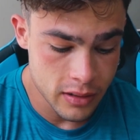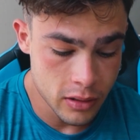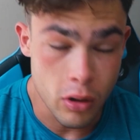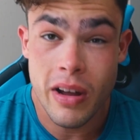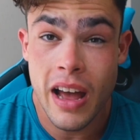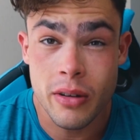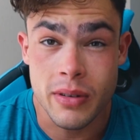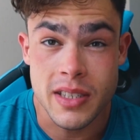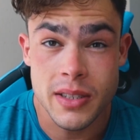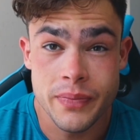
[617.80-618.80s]
low
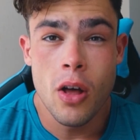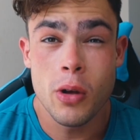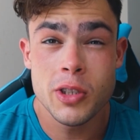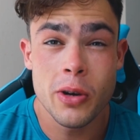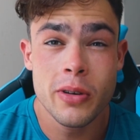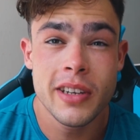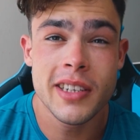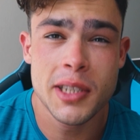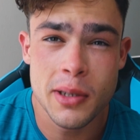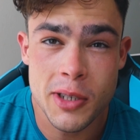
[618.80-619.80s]
calories. Also,
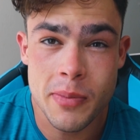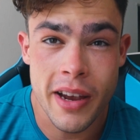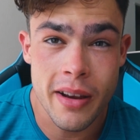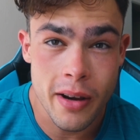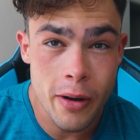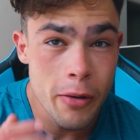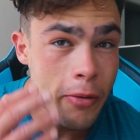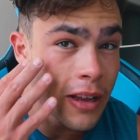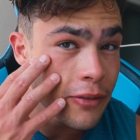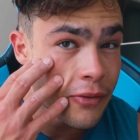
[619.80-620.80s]
excuse my
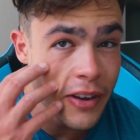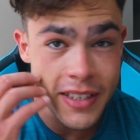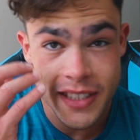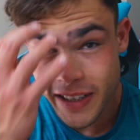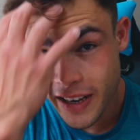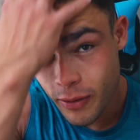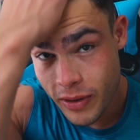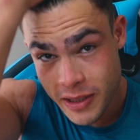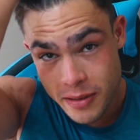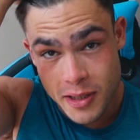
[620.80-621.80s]
red face, I
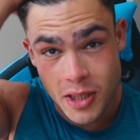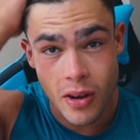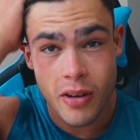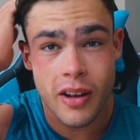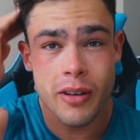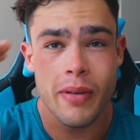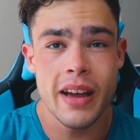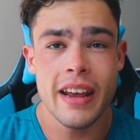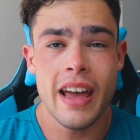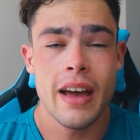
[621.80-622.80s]
went to the sauna
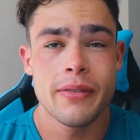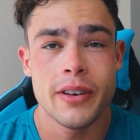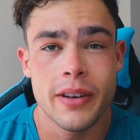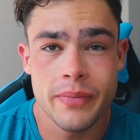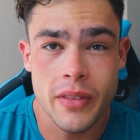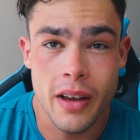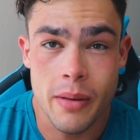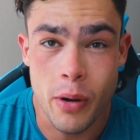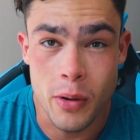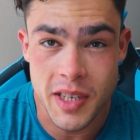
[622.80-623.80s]
right after
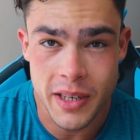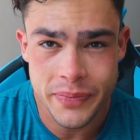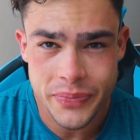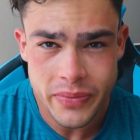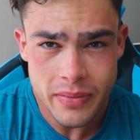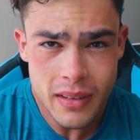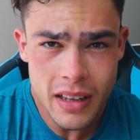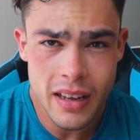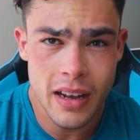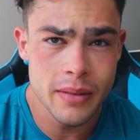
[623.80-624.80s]
posing,
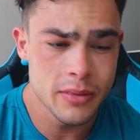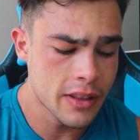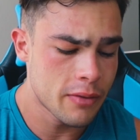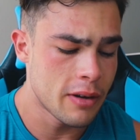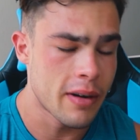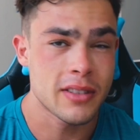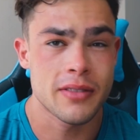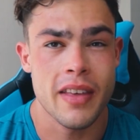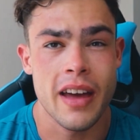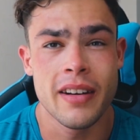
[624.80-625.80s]
did 3 rounds
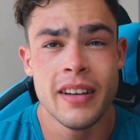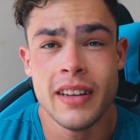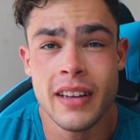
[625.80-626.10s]
of that.